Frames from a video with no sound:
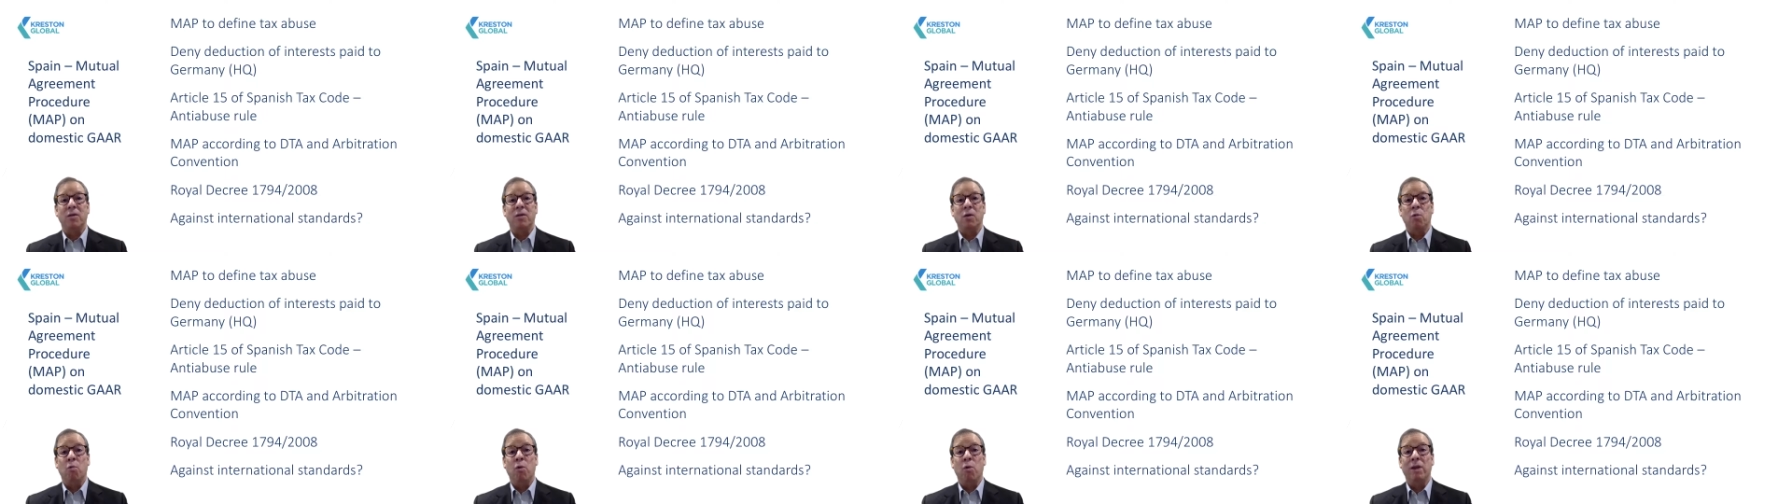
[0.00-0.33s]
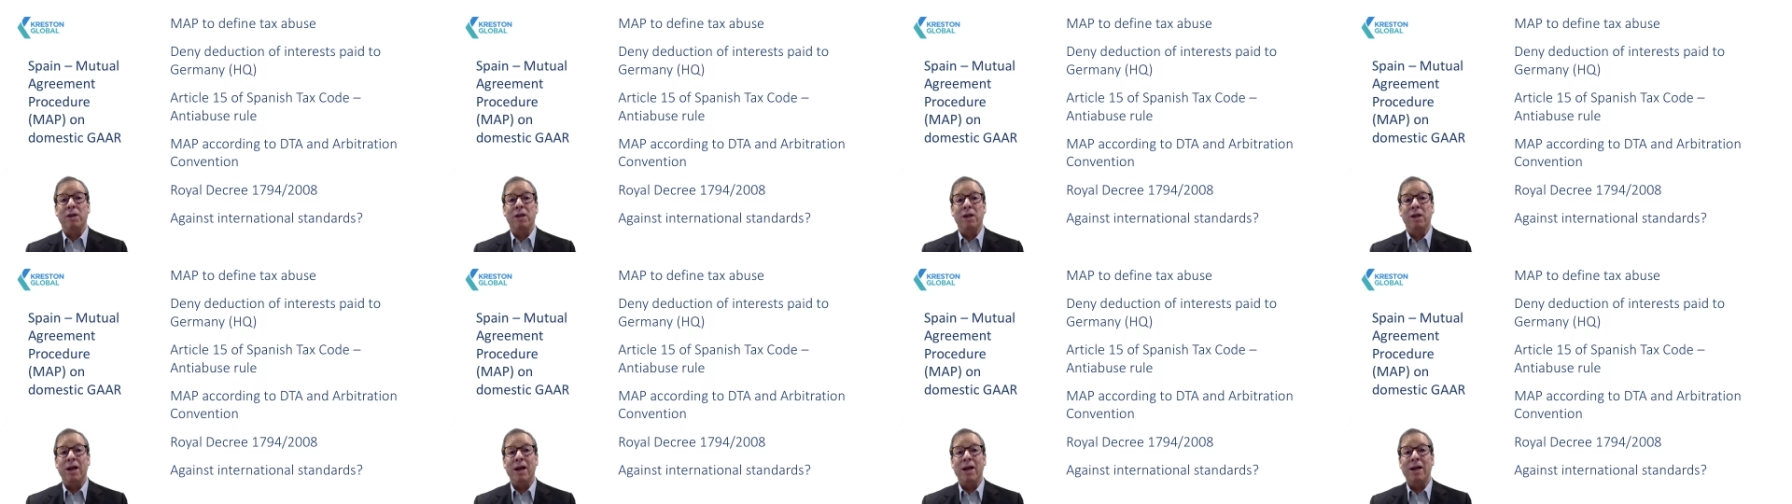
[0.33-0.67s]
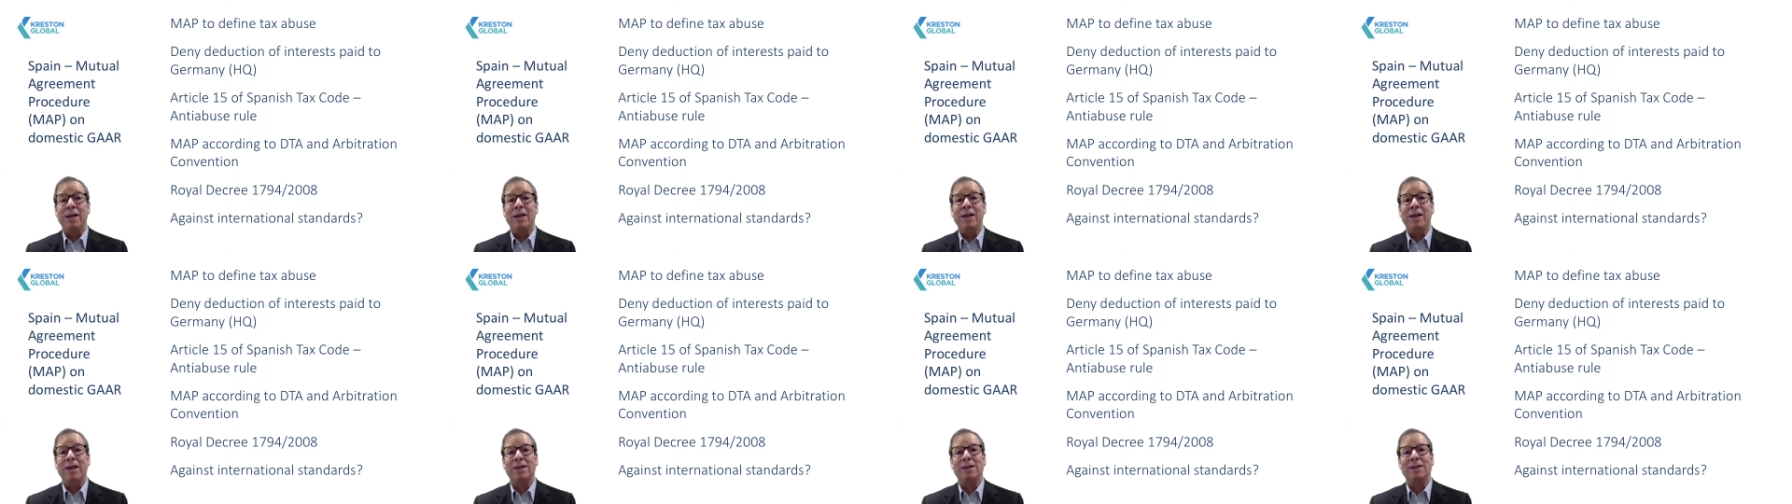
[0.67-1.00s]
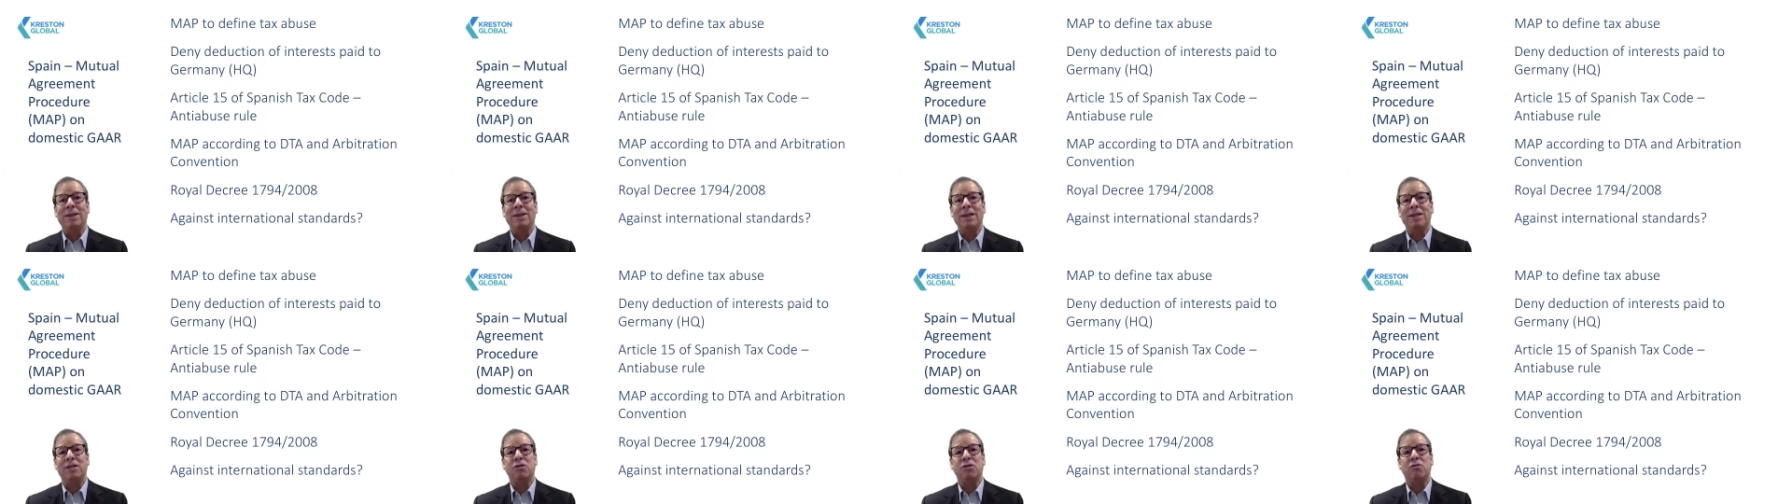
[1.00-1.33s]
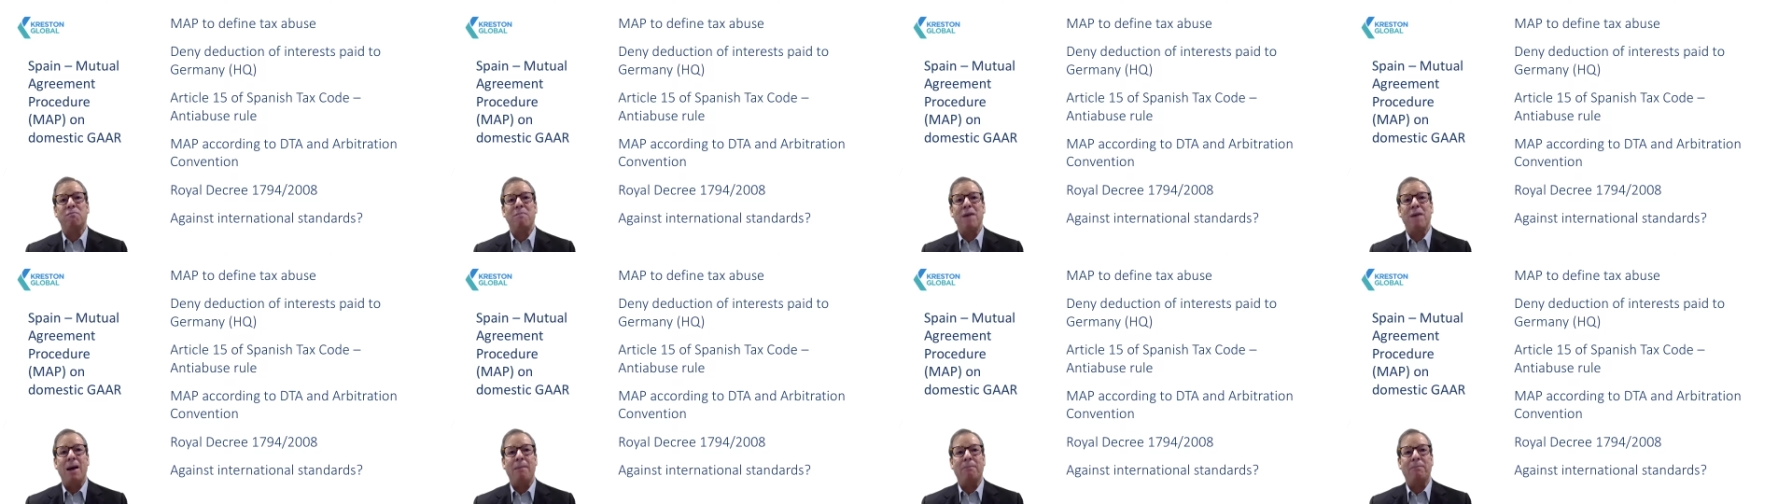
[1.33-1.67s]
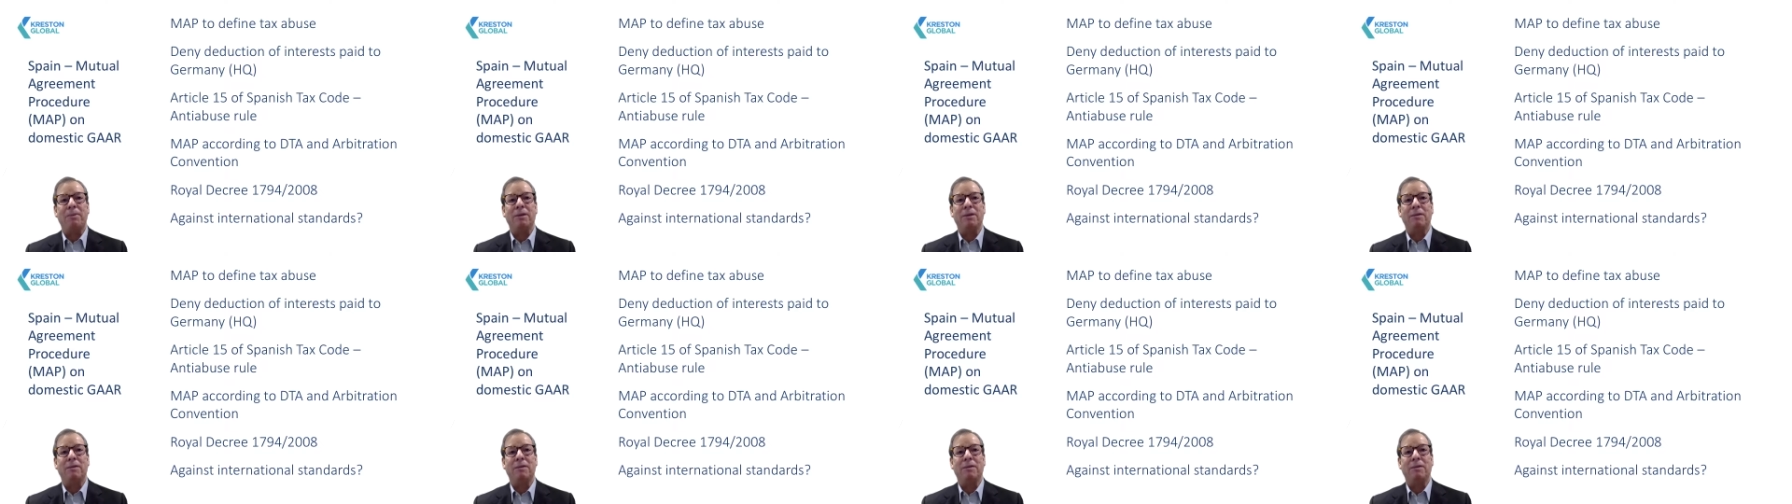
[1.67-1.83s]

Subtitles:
when denying access to MAP,